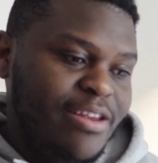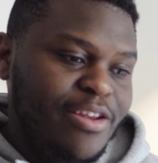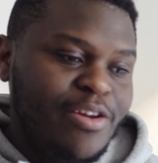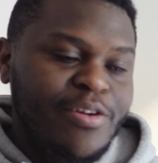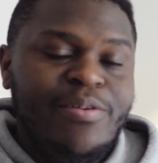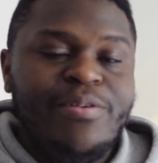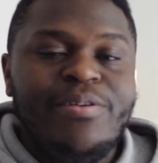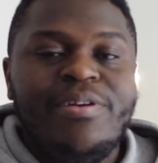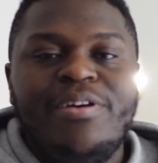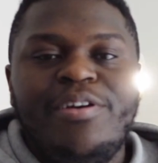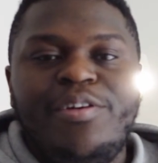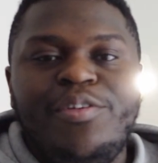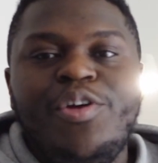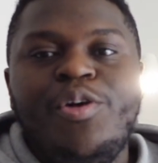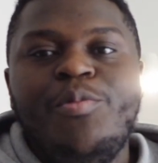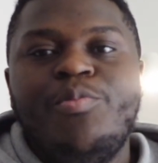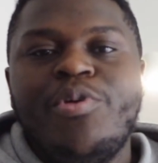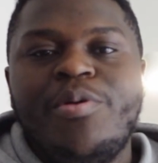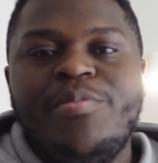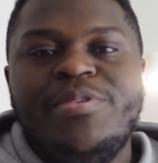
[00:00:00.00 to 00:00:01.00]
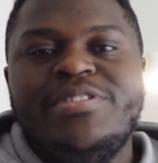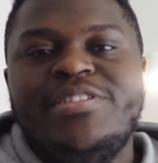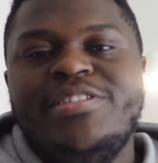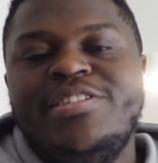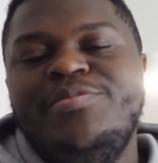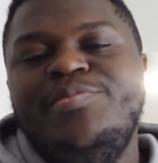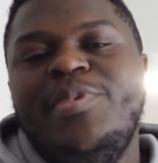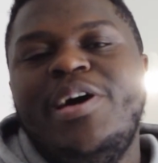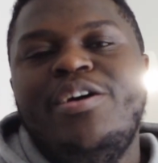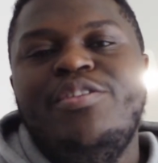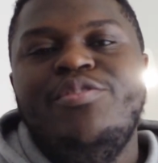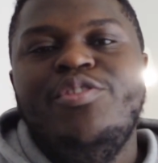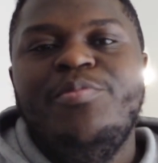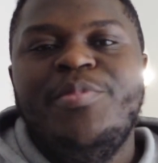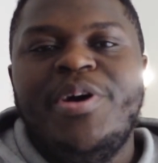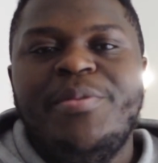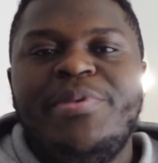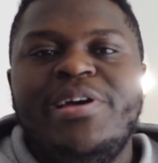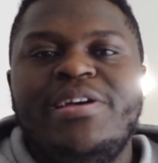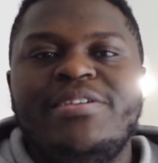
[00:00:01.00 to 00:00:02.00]
you know, no promises, but I'll do
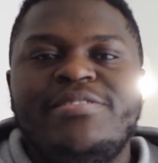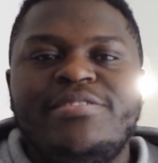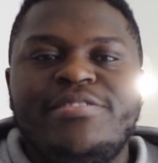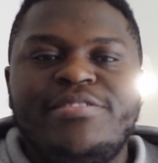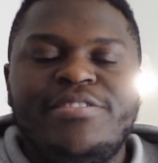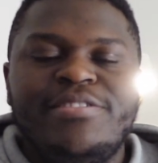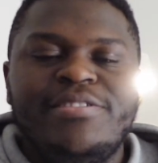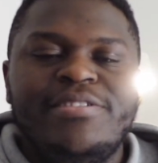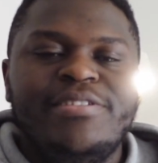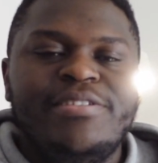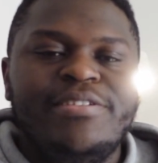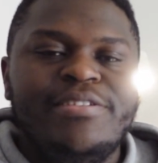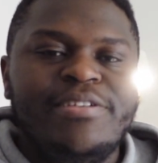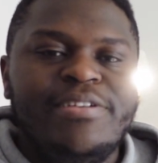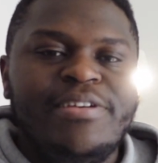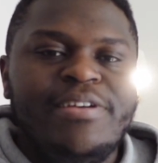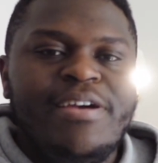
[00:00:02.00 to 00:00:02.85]
my best to